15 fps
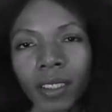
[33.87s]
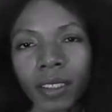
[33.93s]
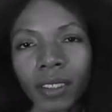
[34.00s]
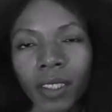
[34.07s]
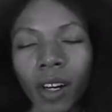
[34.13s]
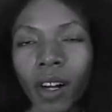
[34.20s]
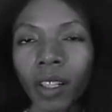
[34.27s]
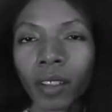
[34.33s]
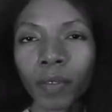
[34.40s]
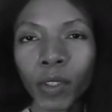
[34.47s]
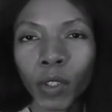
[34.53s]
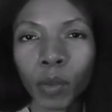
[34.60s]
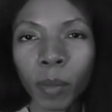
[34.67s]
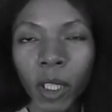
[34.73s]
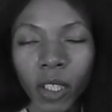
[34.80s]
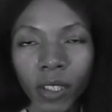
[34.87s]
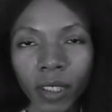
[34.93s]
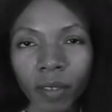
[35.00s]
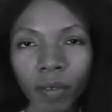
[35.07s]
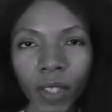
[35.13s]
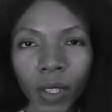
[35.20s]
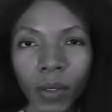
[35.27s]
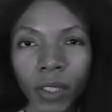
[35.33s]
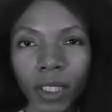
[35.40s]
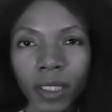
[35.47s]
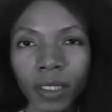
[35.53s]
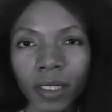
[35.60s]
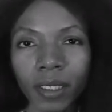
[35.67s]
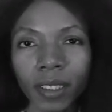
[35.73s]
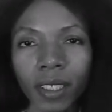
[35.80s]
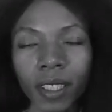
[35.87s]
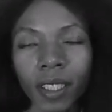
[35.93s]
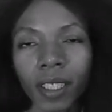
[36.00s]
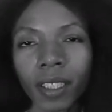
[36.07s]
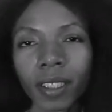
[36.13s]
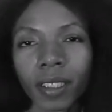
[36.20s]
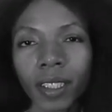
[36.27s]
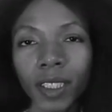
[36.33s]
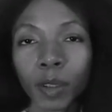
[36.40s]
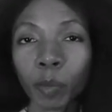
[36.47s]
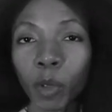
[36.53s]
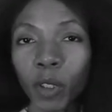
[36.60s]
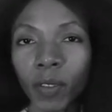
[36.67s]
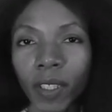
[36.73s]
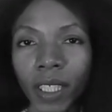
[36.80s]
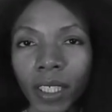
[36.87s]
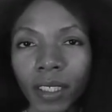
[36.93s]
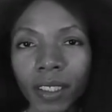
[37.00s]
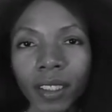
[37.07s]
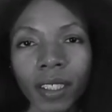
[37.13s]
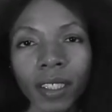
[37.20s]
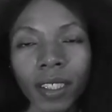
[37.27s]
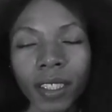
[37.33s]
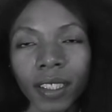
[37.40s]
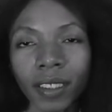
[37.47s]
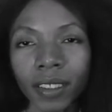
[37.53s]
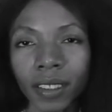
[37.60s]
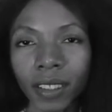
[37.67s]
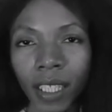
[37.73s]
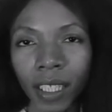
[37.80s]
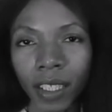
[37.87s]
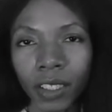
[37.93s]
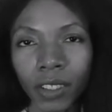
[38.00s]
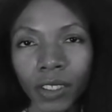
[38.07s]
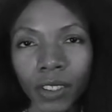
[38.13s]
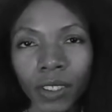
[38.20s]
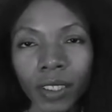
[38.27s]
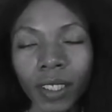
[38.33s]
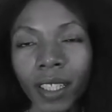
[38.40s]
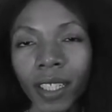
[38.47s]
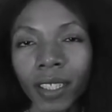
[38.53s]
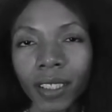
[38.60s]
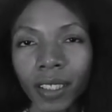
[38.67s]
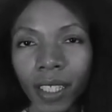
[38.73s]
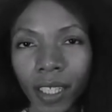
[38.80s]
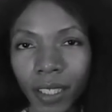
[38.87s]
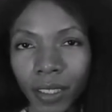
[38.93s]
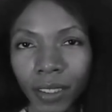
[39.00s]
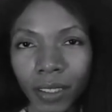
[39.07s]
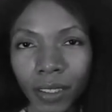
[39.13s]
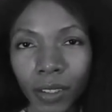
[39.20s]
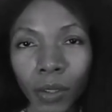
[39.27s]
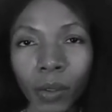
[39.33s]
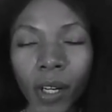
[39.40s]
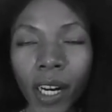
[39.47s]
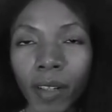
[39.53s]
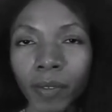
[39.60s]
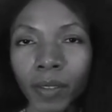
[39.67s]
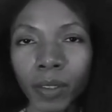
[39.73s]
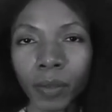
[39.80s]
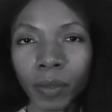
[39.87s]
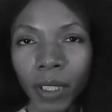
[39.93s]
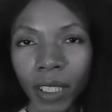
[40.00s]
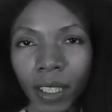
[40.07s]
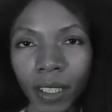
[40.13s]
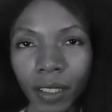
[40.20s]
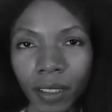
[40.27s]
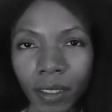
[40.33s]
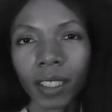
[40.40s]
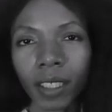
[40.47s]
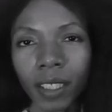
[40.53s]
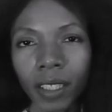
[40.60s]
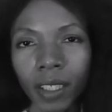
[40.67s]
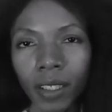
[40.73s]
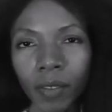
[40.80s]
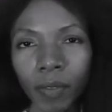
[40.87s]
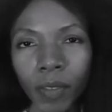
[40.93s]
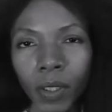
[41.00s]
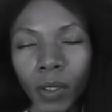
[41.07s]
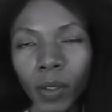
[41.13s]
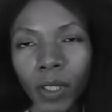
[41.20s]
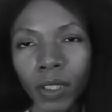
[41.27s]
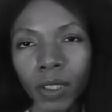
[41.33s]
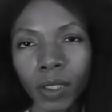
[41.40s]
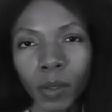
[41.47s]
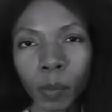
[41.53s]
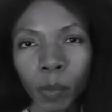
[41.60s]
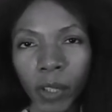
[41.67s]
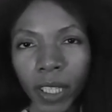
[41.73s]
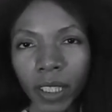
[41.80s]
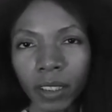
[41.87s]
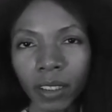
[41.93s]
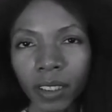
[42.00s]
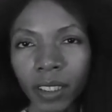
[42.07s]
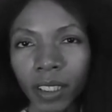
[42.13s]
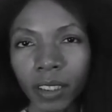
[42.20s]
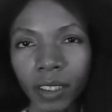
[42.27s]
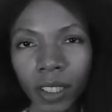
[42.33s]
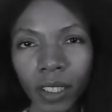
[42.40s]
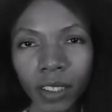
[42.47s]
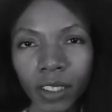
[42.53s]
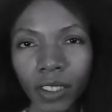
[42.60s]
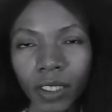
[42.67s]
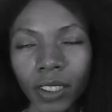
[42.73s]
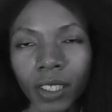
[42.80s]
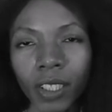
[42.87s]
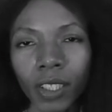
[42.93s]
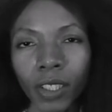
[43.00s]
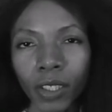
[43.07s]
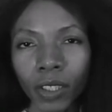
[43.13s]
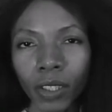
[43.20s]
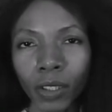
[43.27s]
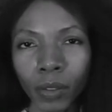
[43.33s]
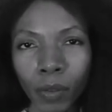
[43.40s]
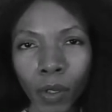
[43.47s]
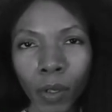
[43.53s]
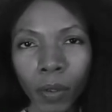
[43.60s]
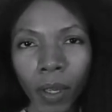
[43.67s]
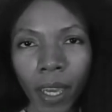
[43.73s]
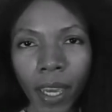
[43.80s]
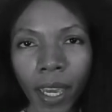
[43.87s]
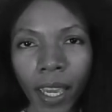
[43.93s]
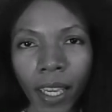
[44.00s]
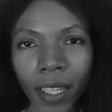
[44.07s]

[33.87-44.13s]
to all of you American viewers, this movie is Danish, and yes, you'll have to read it. If you are spreken the Dutch, you're okay.